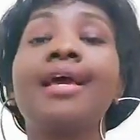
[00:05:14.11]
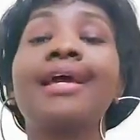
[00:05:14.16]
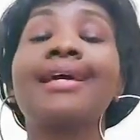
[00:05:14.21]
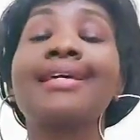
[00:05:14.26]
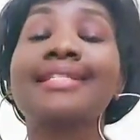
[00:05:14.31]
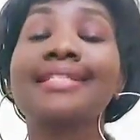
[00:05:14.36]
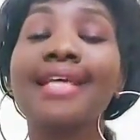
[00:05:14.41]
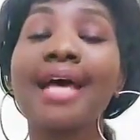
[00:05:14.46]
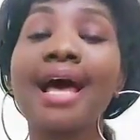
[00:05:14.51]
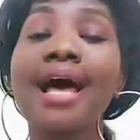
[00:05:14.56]

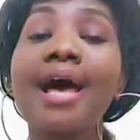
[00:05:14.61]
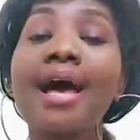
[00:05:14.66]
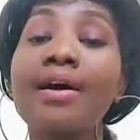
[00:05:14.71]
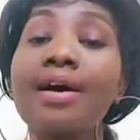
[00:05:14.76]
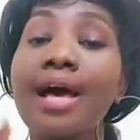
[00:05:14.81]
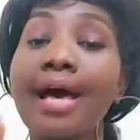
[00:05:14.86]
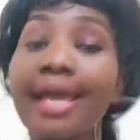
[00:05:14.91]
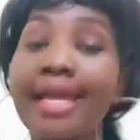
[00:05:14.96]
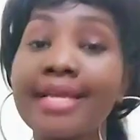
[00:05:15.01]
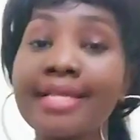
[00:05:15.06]
Qatar
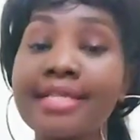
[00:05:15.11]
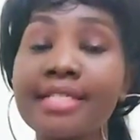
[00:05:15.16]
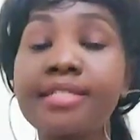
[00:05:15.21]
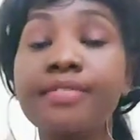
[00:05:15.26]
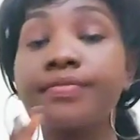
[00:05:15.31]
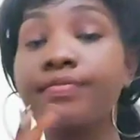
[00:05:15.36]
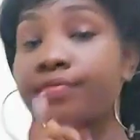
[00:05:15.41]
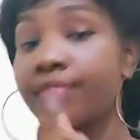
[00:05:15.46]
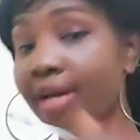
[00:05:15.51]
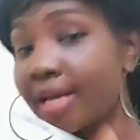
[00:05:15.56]

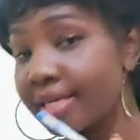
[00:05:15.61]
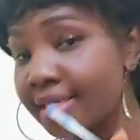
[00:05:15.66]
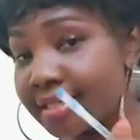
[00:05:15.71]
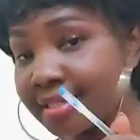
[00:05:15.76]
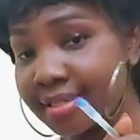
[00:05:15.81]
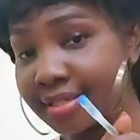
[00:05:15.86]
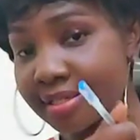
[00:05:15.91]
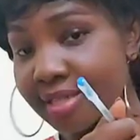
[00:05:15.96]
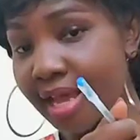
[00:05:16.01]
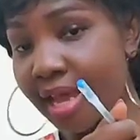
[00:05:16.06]
ID, valid
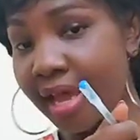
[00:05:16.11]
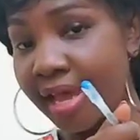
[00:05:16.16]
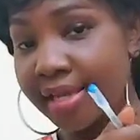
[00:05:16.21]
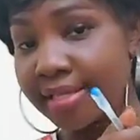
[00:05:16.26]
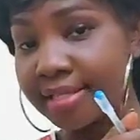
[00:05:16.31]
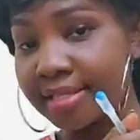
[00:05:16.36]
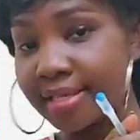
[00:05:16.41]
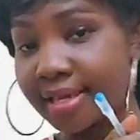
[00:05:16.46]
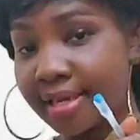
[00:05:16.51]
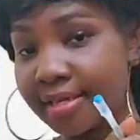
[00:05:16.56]
Qatar
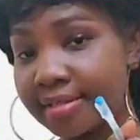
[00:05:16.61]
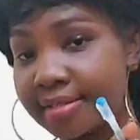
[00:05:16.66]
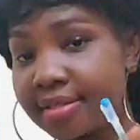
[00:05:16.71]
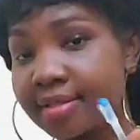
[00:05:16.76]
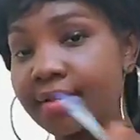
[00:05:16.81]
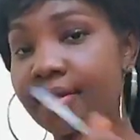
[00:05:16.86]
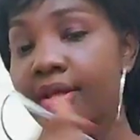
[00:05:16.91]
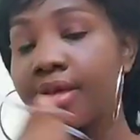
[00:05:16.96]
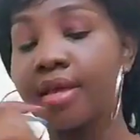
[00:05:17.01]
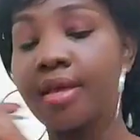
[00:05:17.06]
ID, guys,
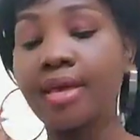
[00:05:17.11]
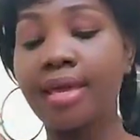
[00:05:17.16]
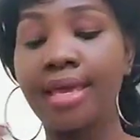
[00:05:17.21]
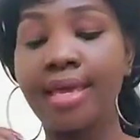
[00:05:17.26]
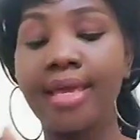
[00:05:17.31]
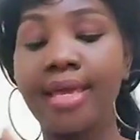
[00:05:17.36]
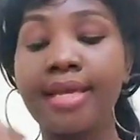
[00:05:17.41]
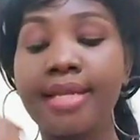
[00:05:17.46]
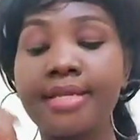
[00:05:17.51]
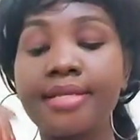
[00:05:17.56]

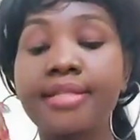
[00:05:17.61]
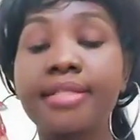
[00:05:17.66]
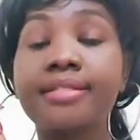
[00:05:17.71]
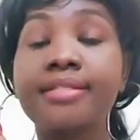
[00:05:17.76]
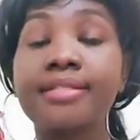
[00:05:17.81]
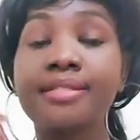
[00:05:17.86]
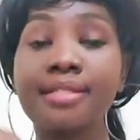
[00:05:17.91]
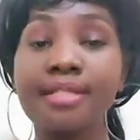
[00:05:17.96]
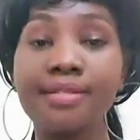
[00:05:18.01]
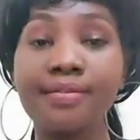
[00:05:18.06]
and the
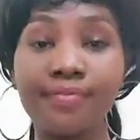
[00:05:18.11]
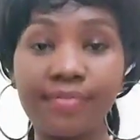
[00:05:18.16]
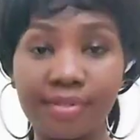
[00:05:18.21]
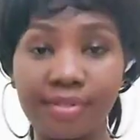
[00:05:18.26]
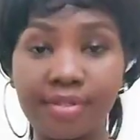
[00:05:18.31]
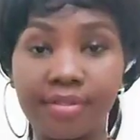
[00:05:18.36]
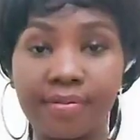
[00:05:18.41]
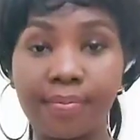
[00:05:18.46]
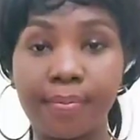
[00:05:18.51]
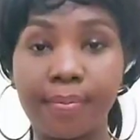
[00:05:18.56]

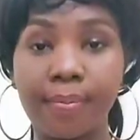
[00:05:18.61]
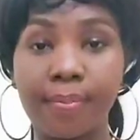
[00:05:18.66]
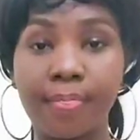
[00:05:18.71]
CV